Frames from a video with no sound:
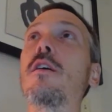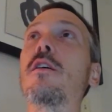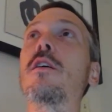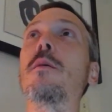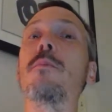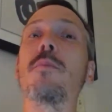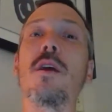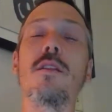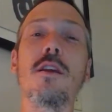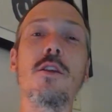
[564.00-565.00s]

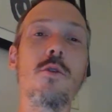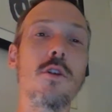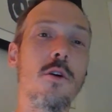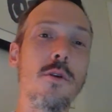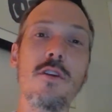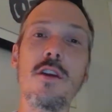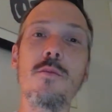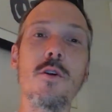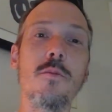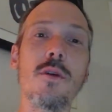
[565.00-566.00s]
And then you can always
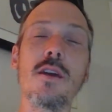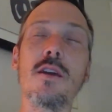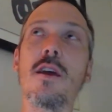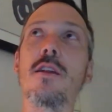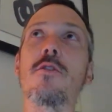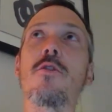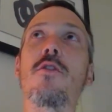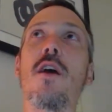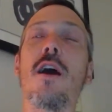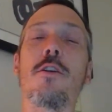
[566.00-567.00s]
email me and
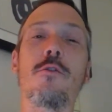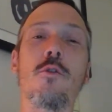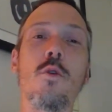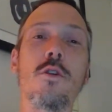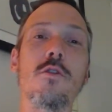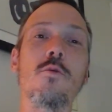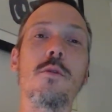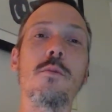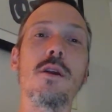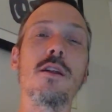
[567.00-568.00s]
just ask for
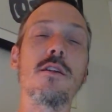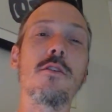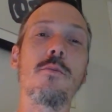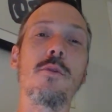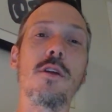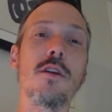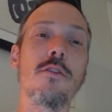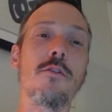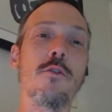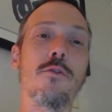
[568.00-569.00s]
one-on-one meetings.
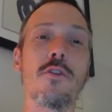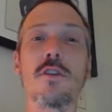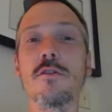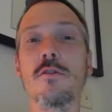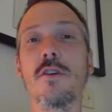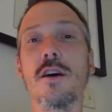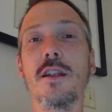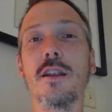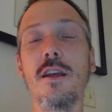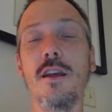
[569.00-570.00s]
Please feel free to do
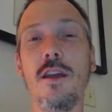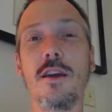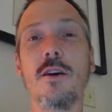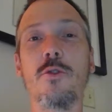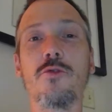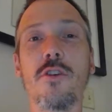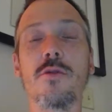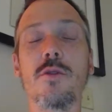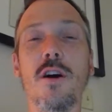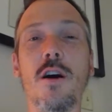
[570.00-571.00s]
that, and I'll try
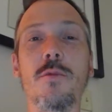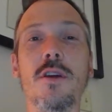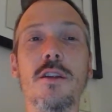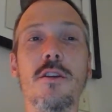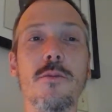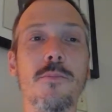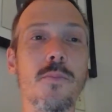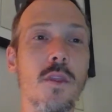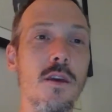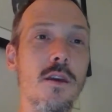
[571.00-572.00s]
to accommodate you.
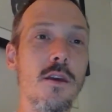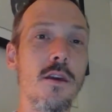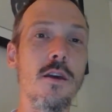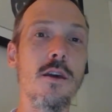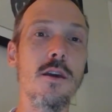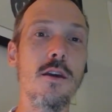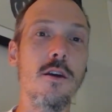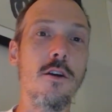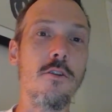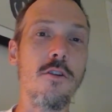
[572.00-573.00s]

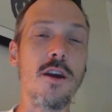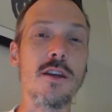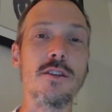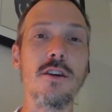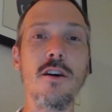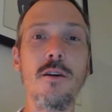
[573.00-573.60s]
All right,